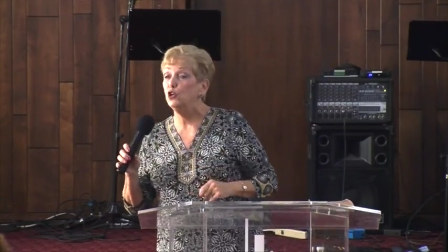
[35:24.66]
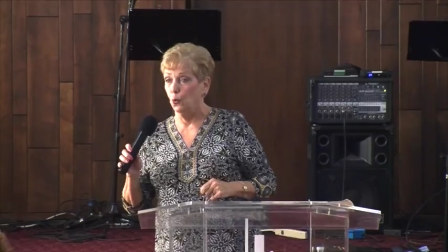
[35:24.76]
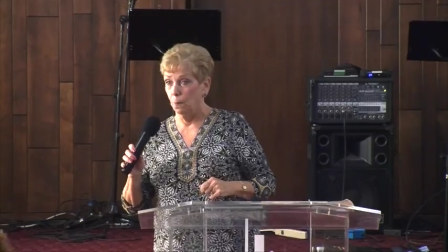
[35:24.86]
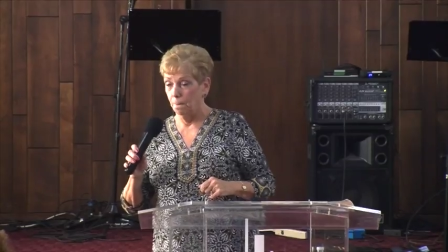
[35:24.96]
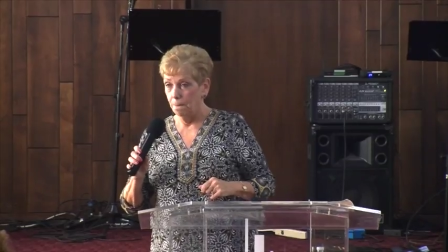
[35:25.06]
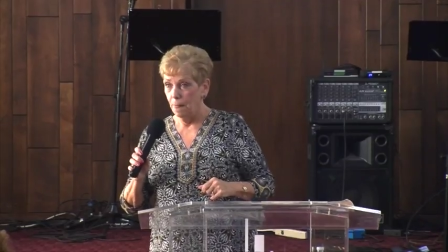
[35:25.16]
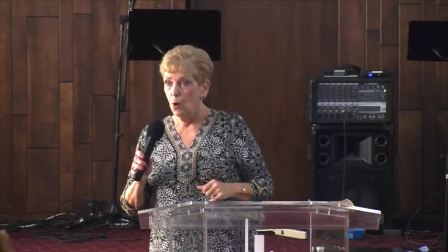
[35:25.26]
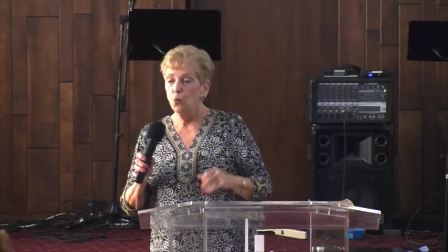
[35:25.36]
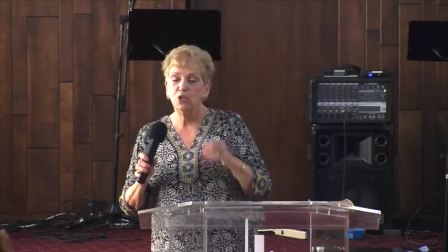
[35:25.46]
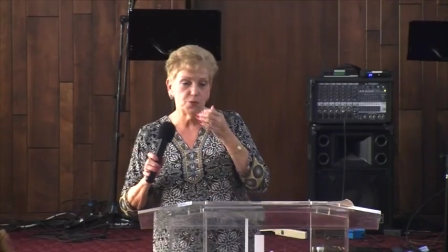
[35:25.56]
to,
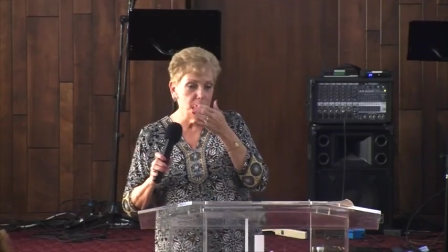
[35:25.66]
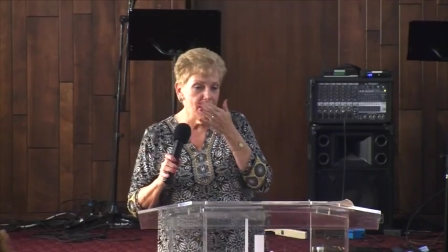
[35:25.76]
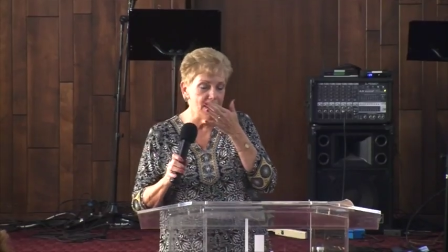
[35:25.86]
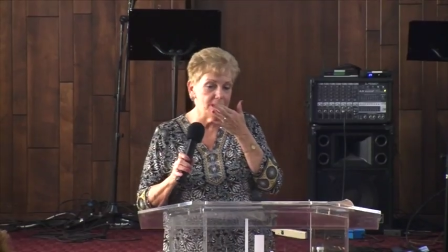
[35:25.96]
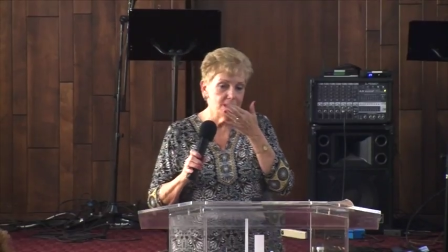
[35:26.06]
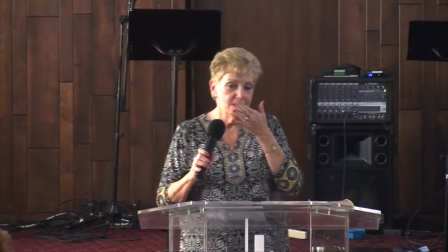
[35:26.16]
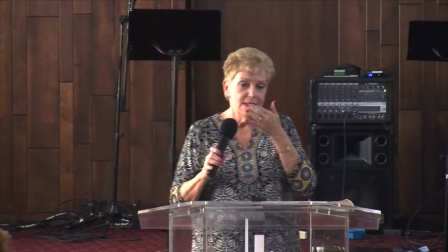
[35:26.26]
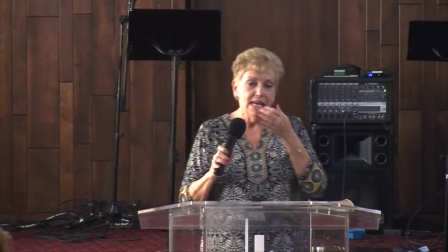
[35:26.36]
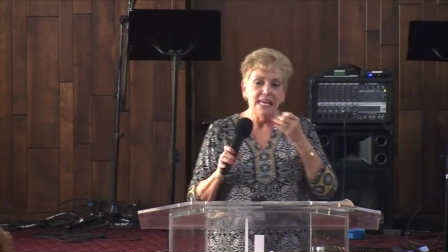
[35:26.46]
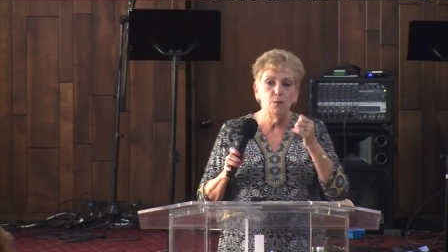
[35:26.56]
which meant
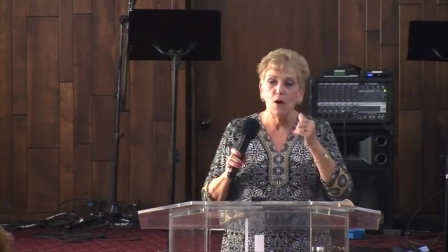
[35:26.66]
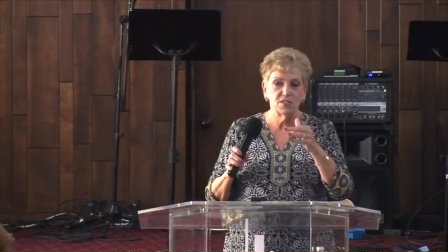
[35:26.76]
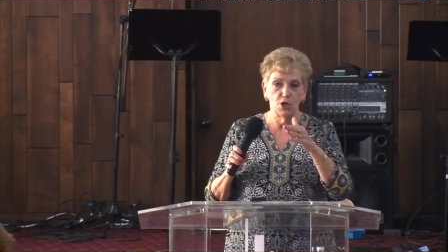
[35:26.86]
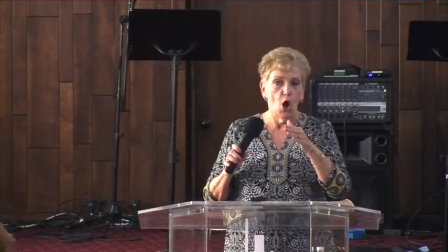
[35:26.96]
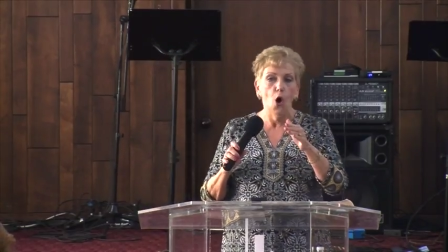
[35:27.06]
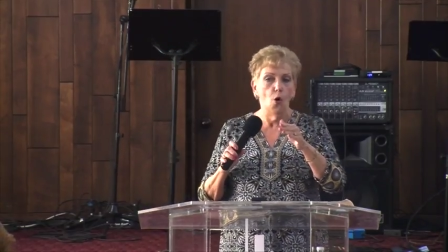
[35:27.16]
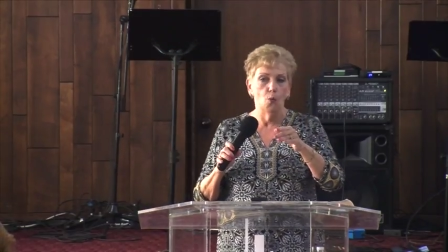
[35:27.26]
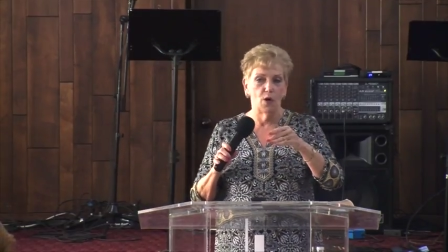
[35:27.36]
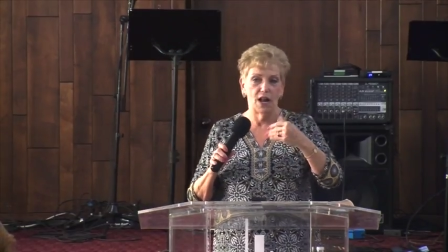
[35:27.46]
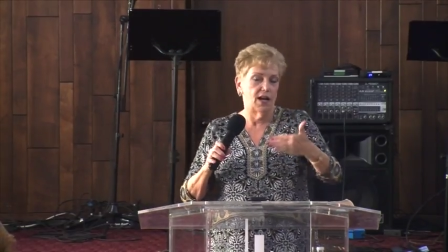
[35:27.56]
he wasn't
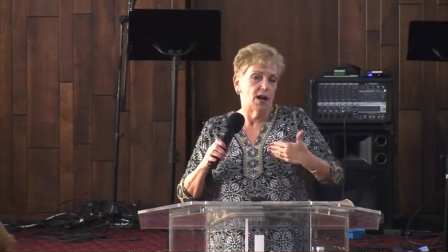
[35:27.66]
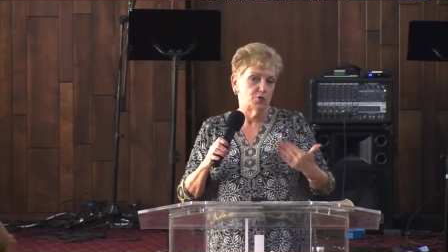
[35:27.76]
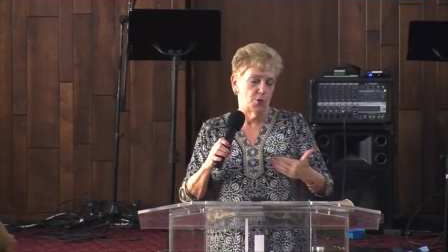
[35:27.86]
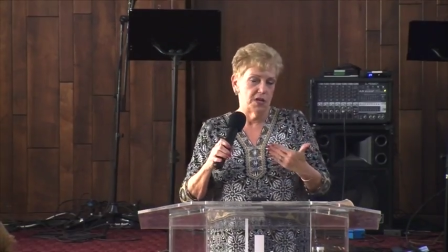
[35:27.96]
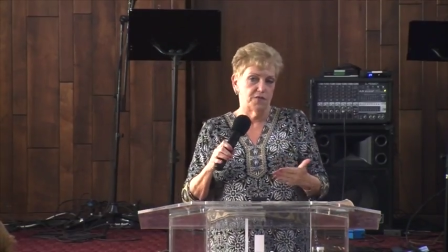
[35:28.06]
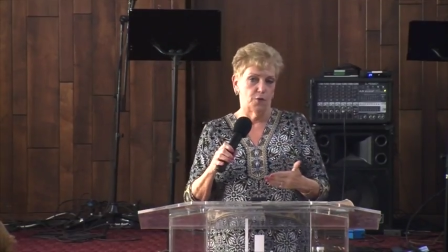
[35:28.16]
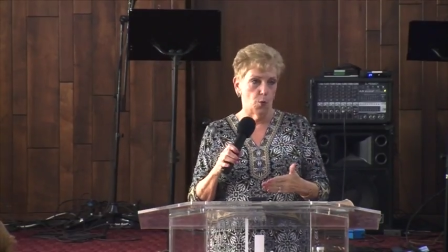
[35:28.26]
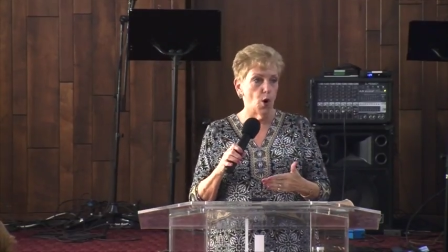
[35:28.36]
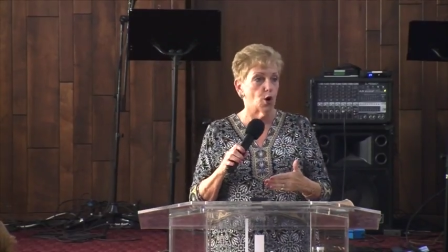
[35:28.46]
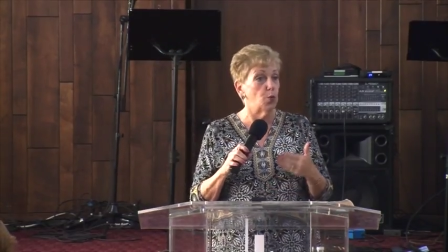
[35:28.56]
home when I got dressed for
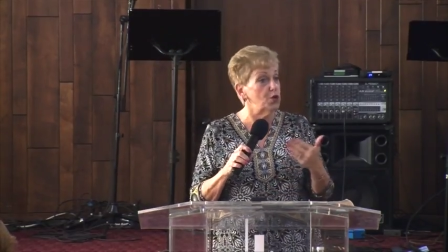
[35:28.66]
work,